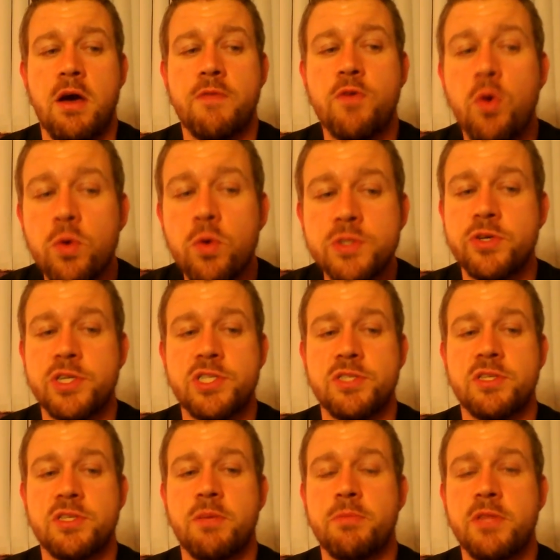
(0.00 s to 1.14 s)
Of course,
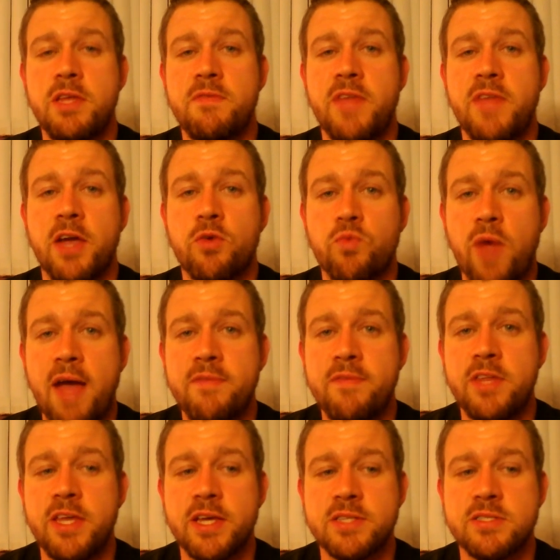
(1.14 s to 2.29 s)
Christians can believe that
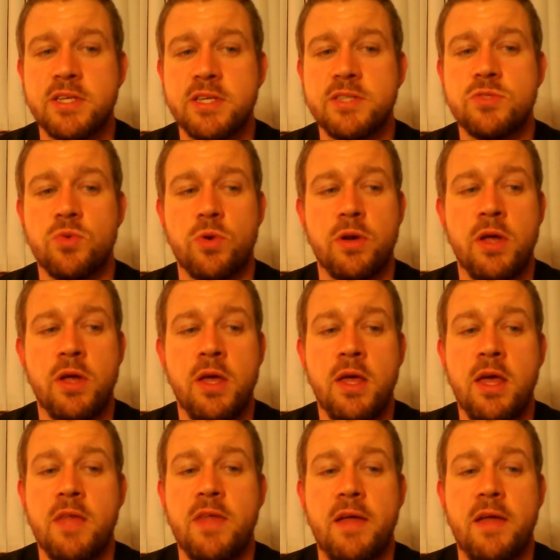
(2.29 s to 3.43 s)
gravity exists or
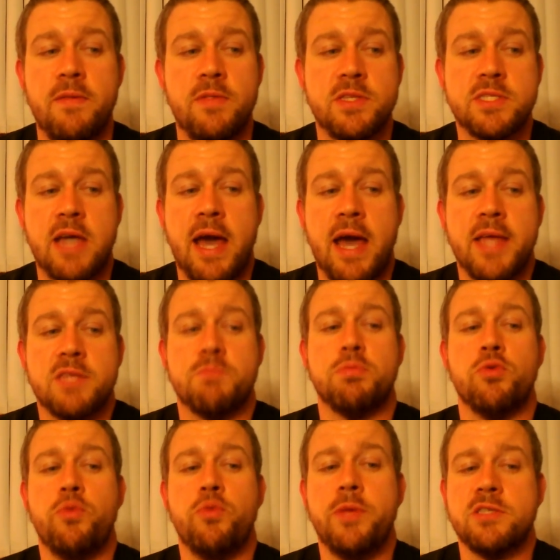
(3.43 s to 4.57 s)
that the sky is
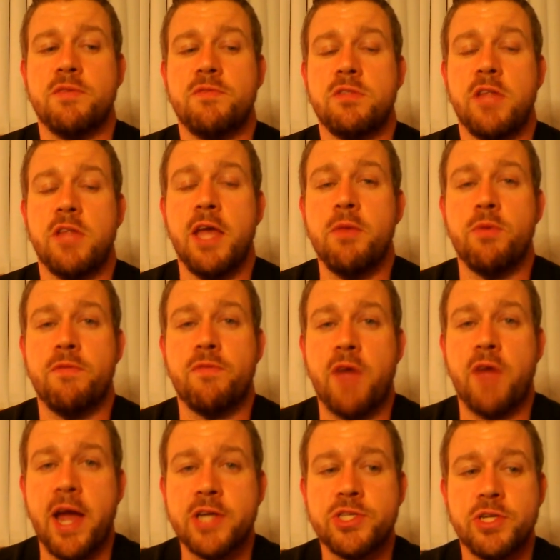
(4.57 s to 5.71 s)
blue because of light
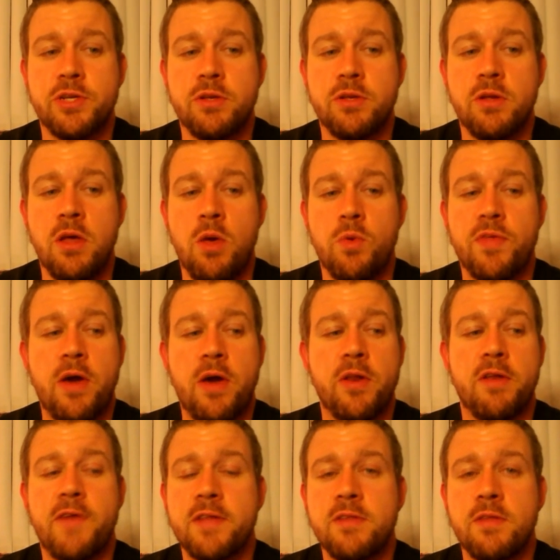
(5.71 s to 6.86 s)
refraction without it
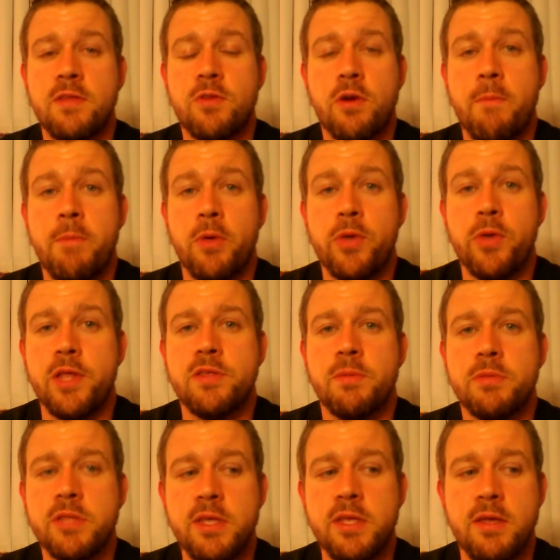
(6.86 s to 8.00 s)
affecting their ability to
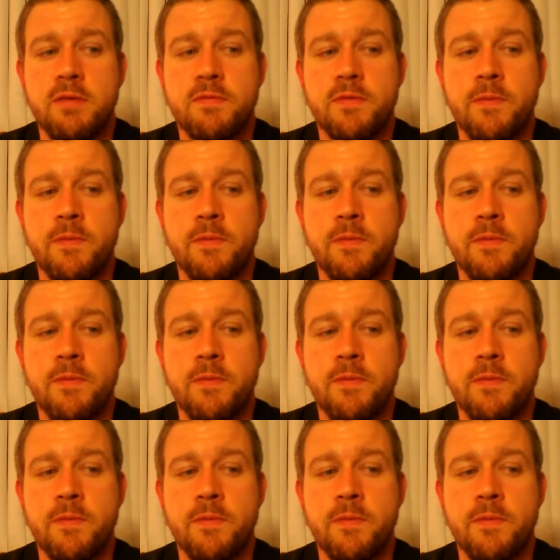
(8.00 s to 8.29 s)
believe.